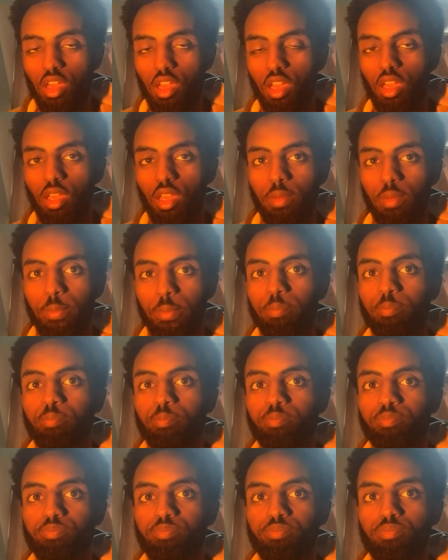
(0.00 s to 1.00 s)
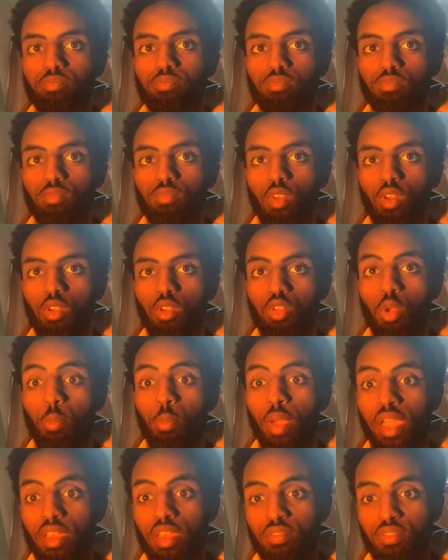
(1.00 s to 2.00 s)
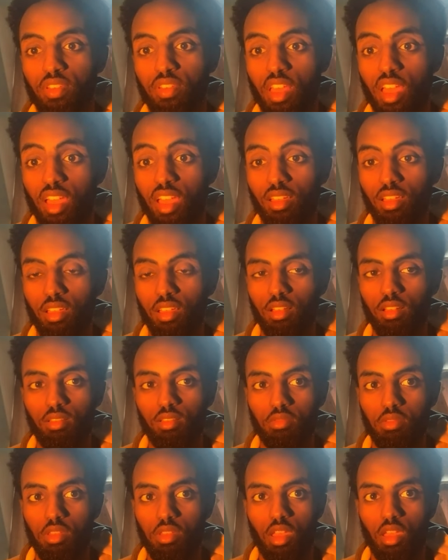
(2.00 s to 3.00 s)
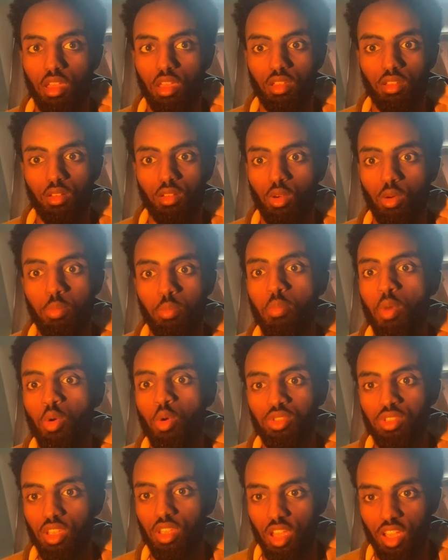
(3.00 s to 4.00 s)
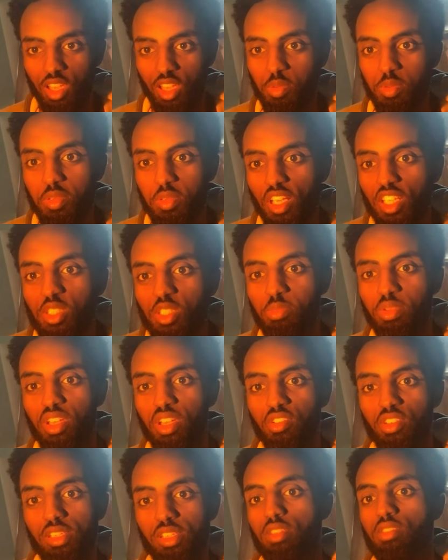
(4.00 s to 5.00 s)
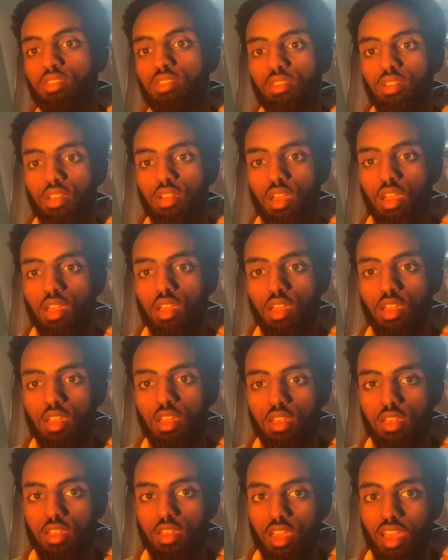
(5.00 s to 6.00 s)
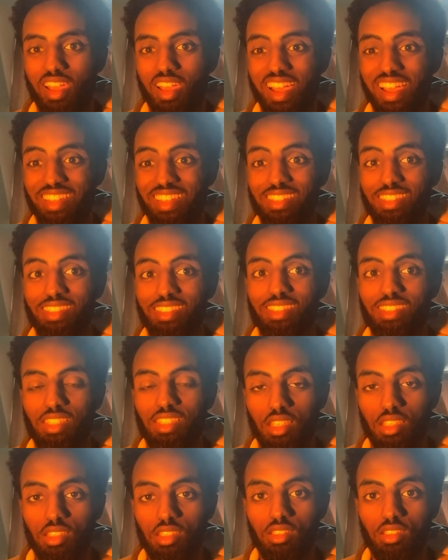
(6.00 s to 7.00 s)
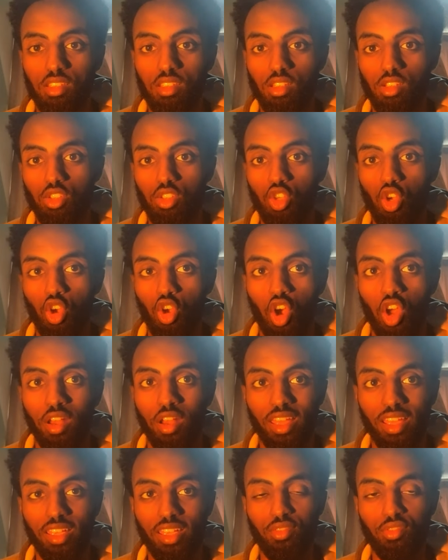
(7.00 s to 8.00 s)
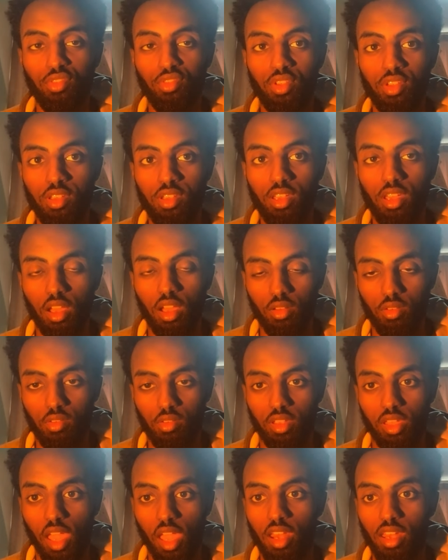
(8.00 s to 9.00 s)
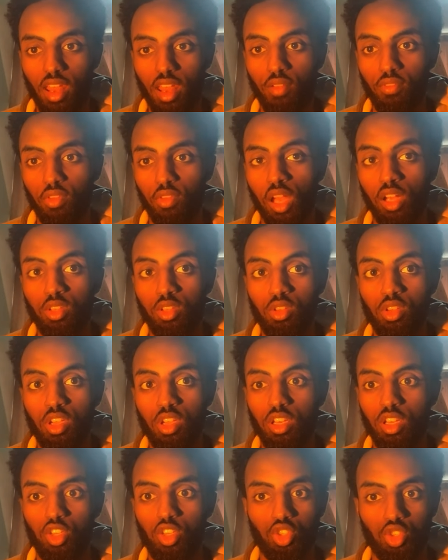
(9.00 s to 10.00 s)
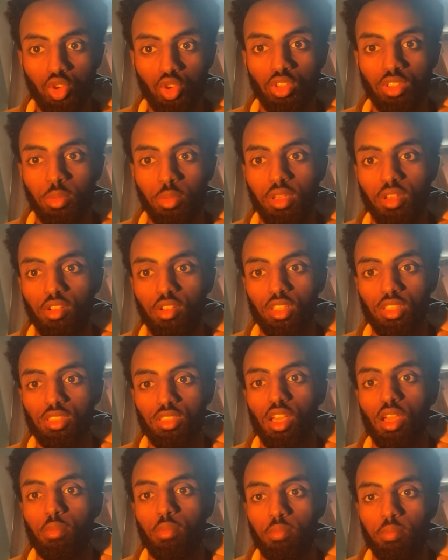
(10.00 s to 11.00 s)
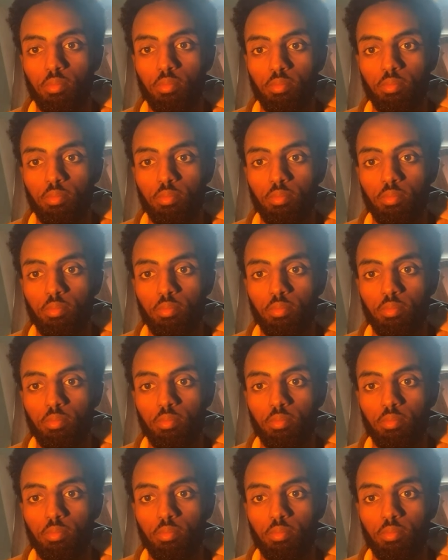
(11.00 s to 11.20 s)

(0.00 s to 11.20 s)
you're paying for the utmost experience, right? And C, you're going to regain that value in a shorter period of time.